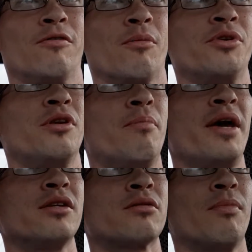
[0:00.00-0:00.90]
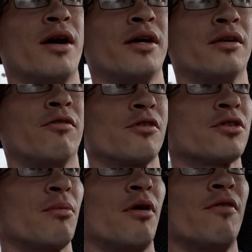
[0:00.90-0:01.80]
From a debased mind for
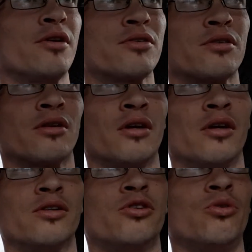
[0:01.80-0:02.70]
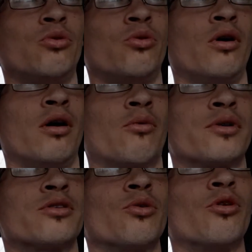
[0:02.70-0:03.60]
some of us into a
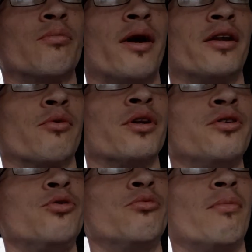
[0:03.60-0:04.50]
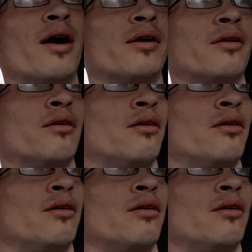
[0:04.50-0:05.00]
restored mind, a renewed mind,